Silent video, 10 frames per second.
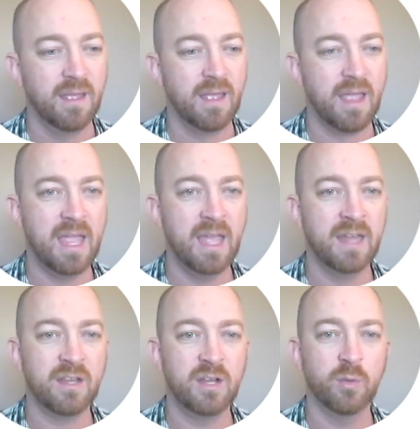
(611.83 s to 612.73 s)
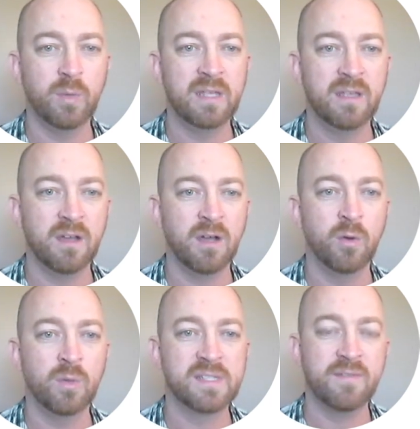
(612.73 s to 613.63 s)
And here we go.
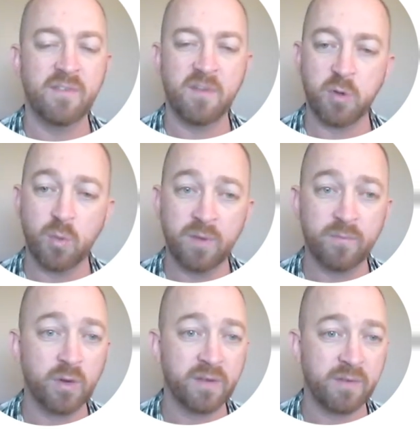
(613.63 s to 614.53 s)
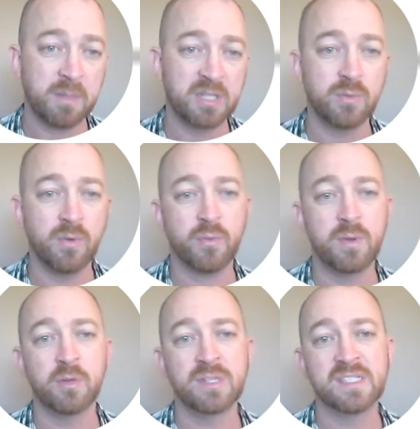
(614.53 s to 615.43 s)
175.14 divided by
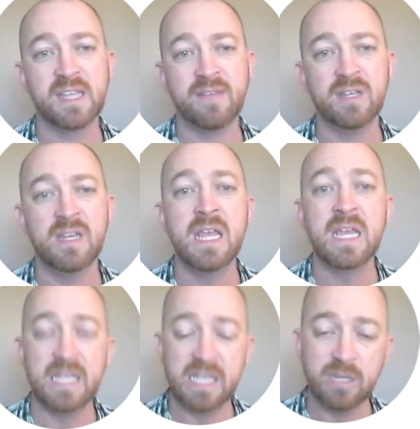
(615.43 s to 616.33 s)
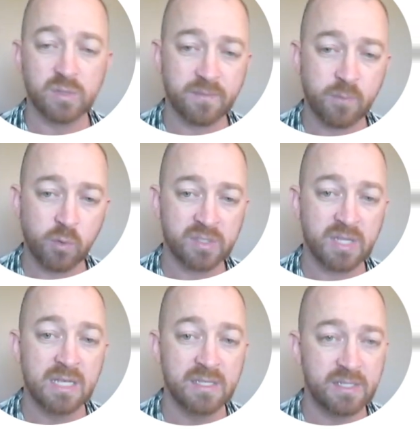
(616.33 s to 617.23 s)
203.7 equals, of course,
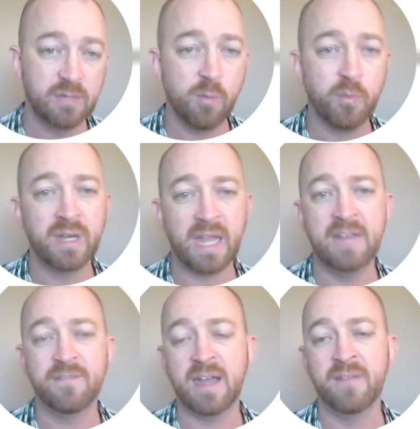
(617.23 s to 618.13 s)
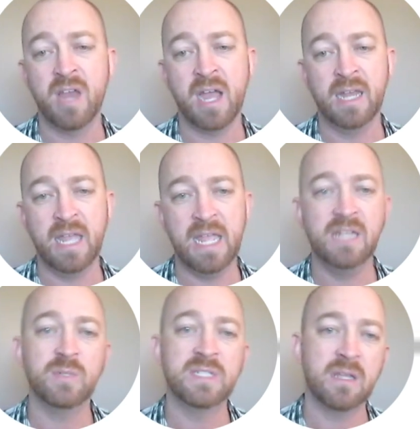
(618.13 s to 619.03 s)
0.8598.
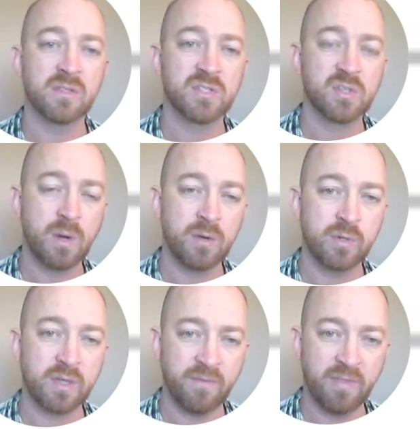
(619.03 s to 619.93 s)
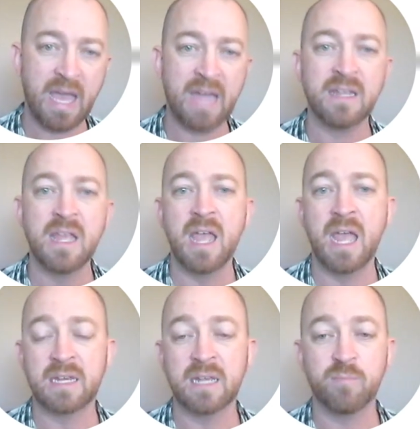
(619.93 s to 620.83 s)
We take the square root of that
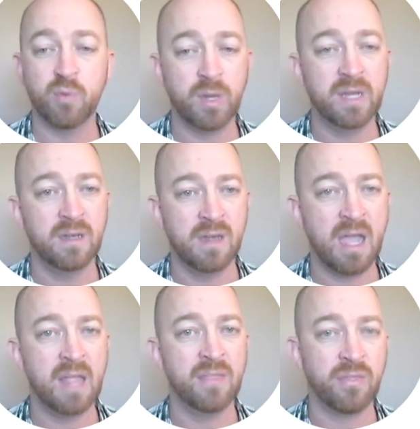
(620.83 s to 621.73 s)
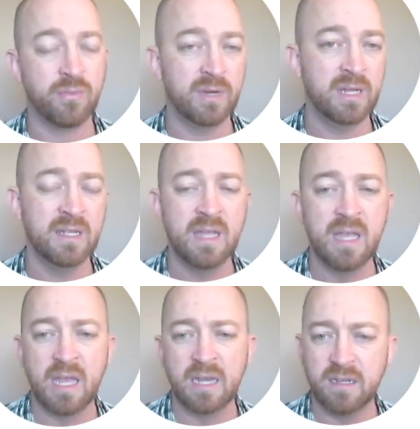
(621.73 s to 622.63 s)
and get 0.93.
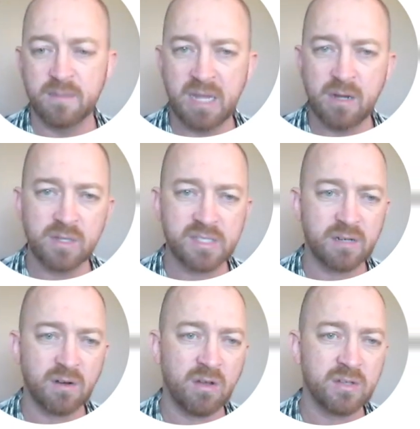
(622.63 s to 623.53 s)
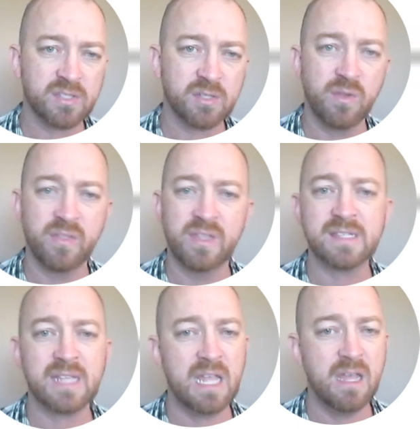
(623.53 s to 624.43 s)
Now you may notice here also this
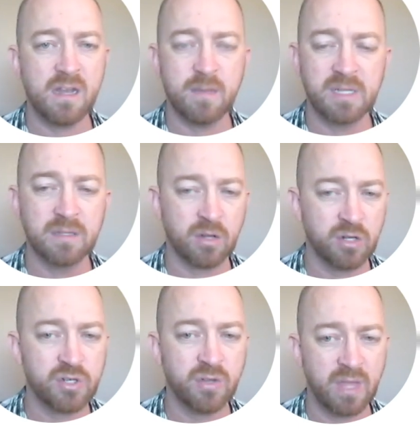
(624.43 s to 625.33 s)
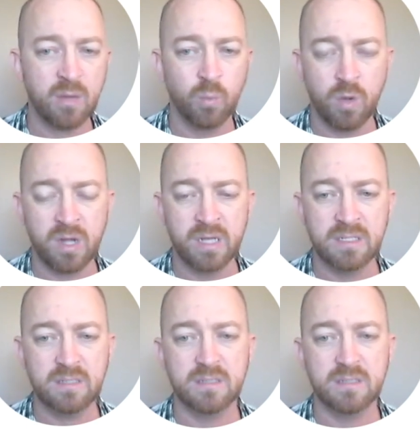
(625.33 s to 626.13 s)
cannot be larger than 1.